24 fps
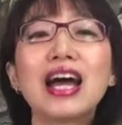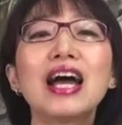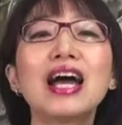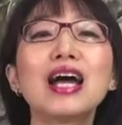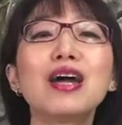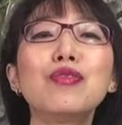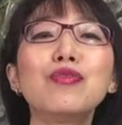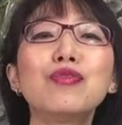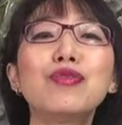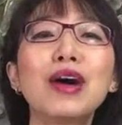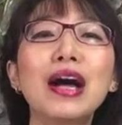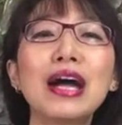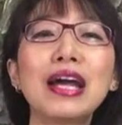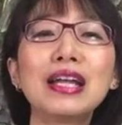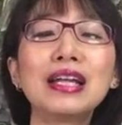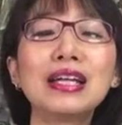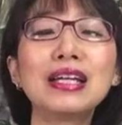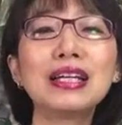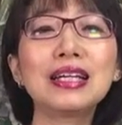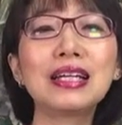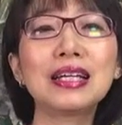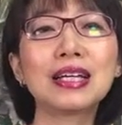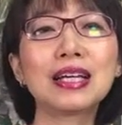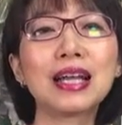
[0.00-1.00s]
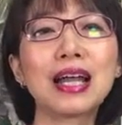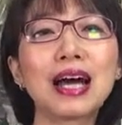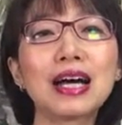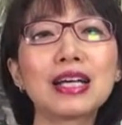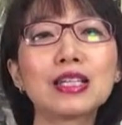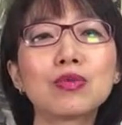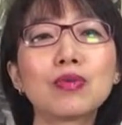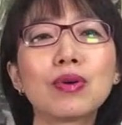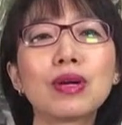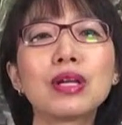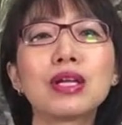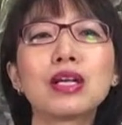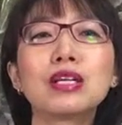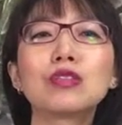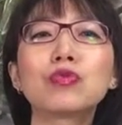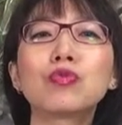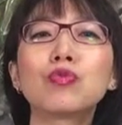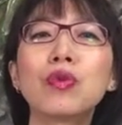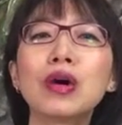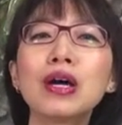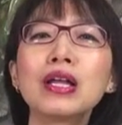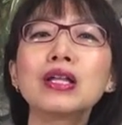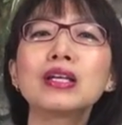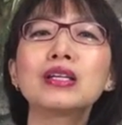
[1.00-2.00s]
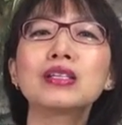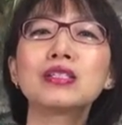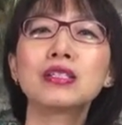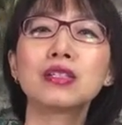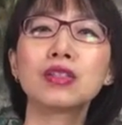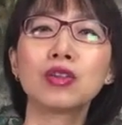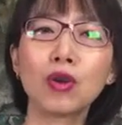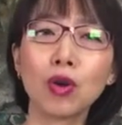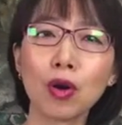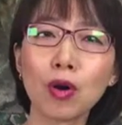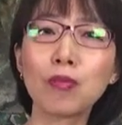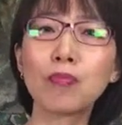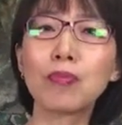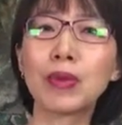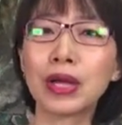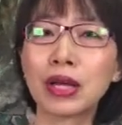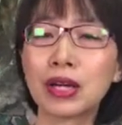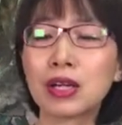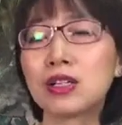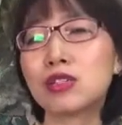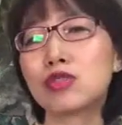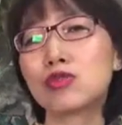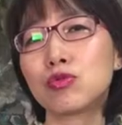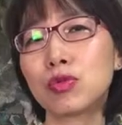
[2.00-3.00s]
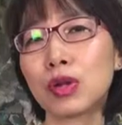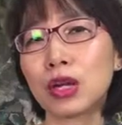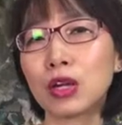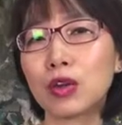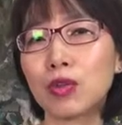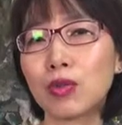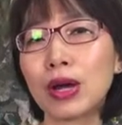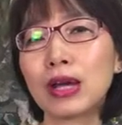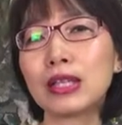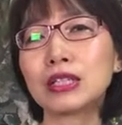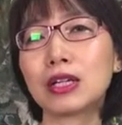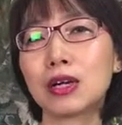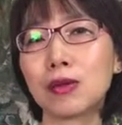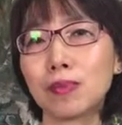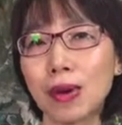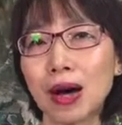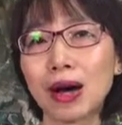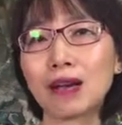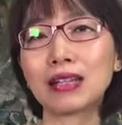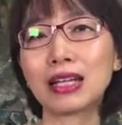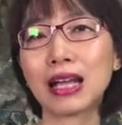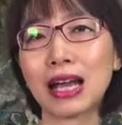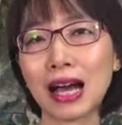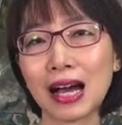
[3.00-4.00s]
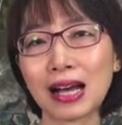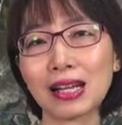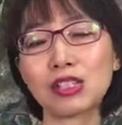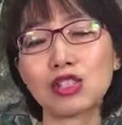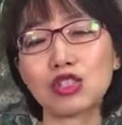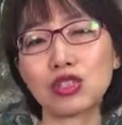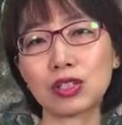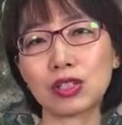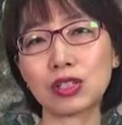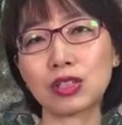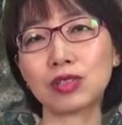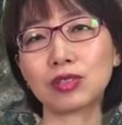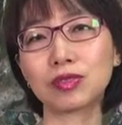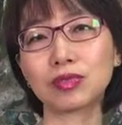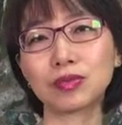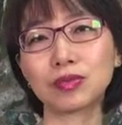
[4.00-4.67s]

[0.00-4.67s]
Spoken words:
And finally, the last one is, what is your biggest regret about last year?